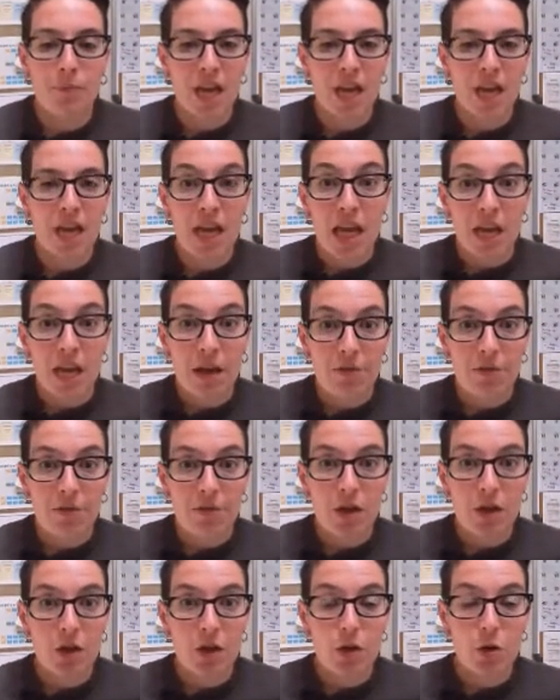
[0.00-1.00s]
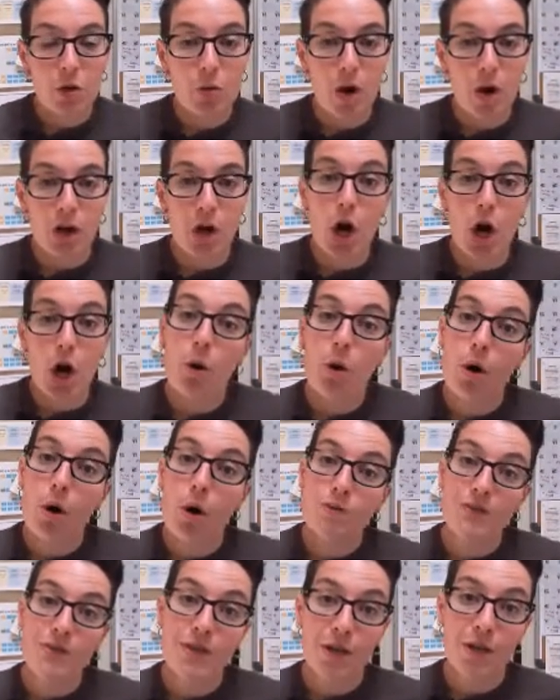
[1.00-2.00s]
If you are
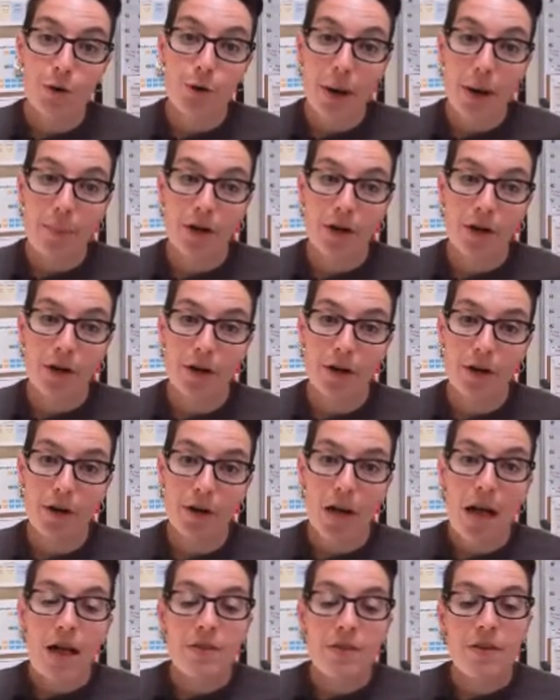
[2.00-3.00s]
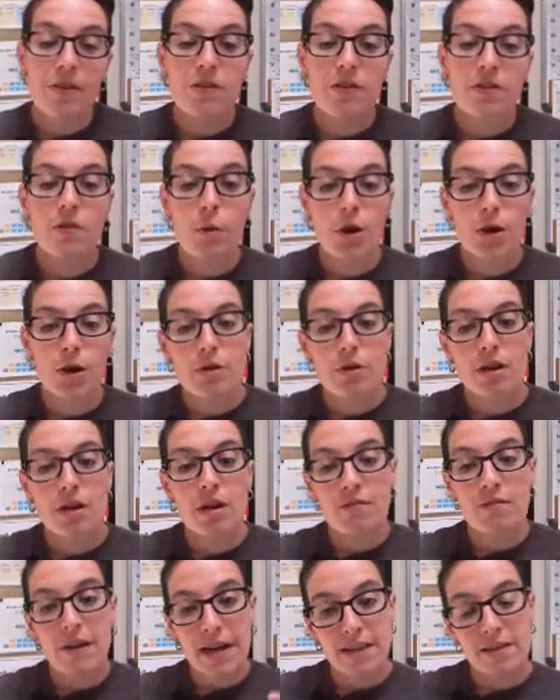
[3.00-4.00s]
co-hosting a webinar, this is where you can
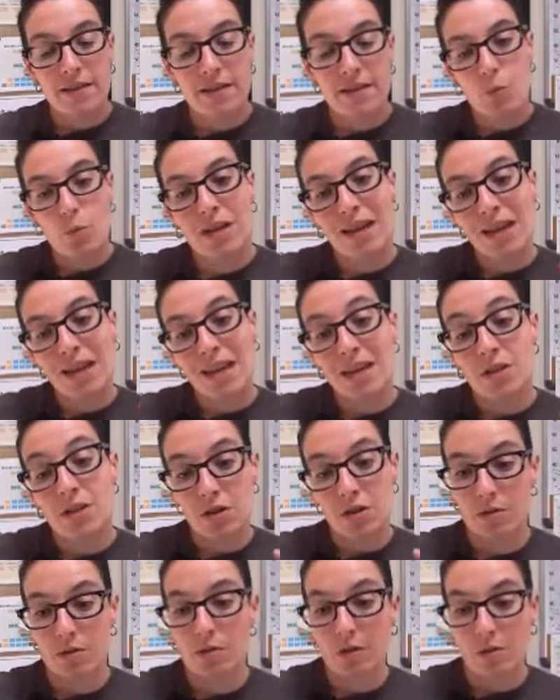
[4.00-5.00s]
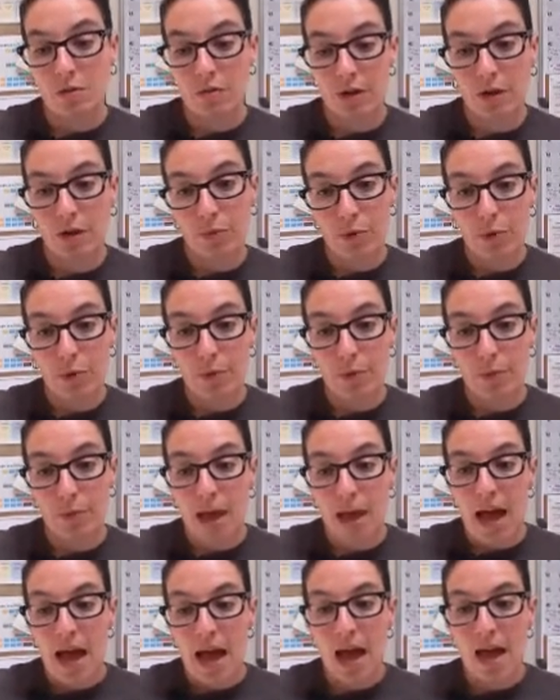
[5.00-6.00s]
invite someone into the green room
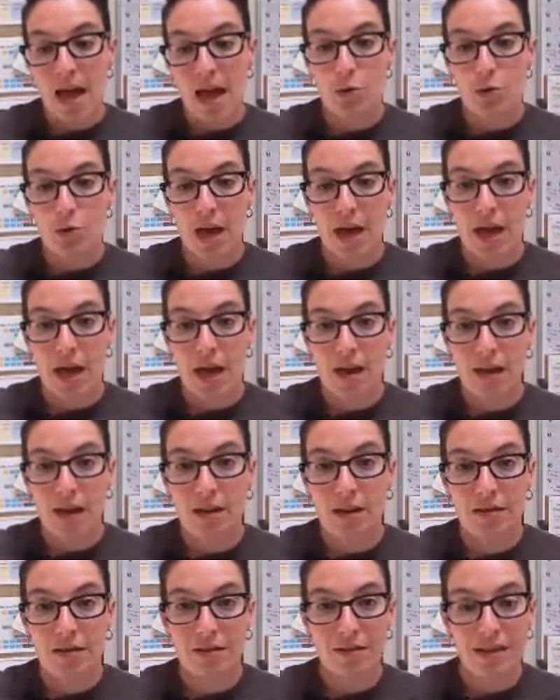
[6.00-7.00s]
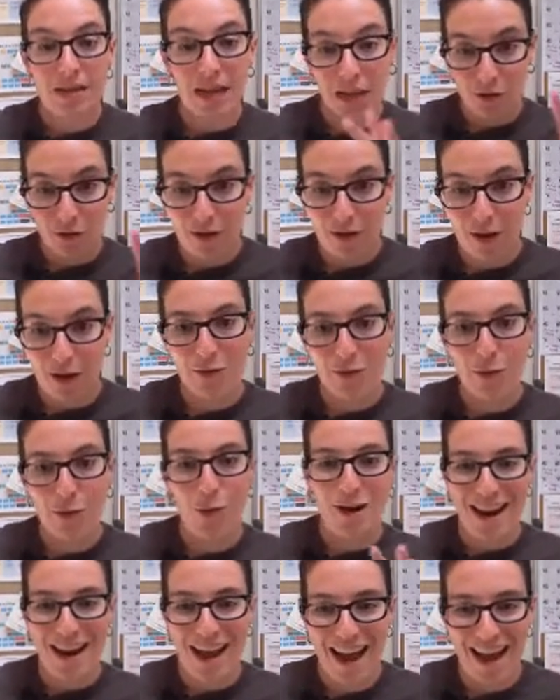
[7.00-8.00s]
and you can get yourselves
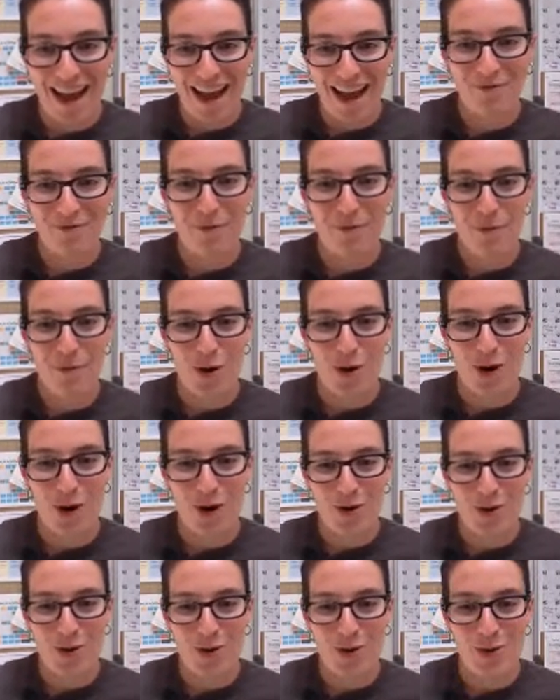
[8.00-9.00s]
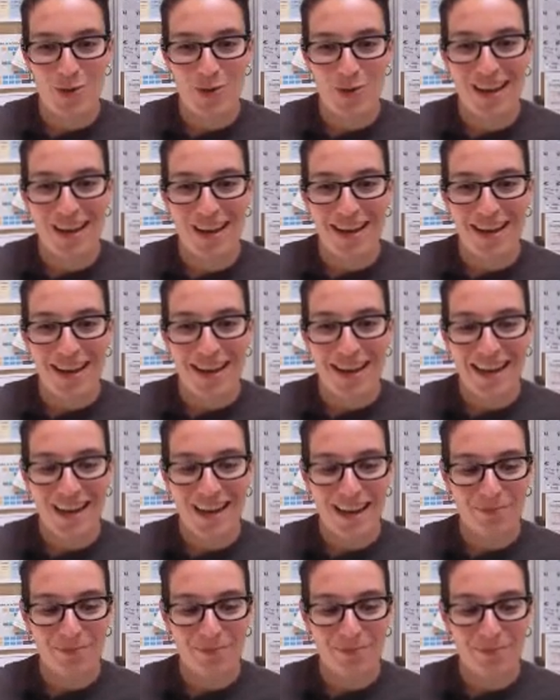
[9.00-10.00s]
organized before you
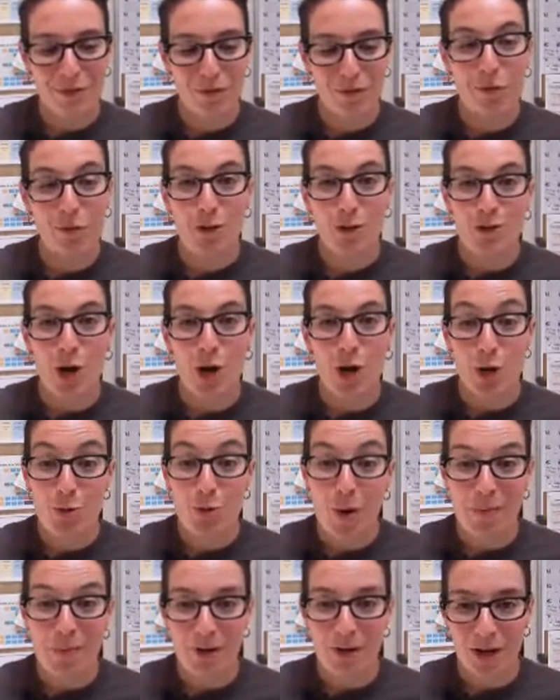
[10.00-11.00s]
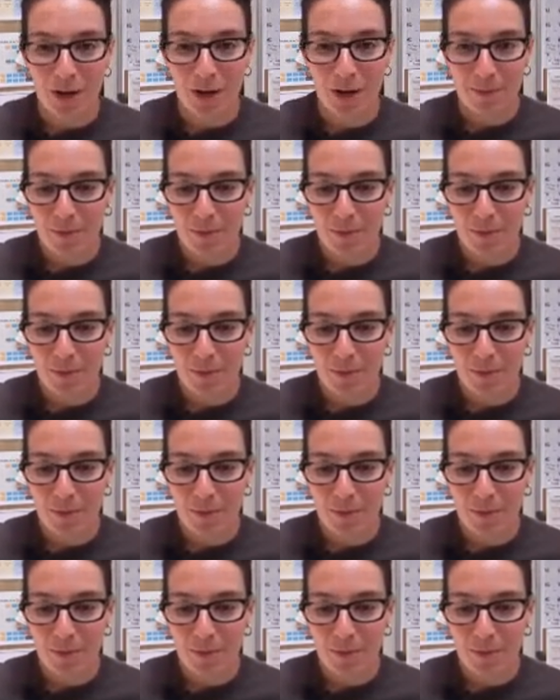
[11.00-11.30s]
start your webinar.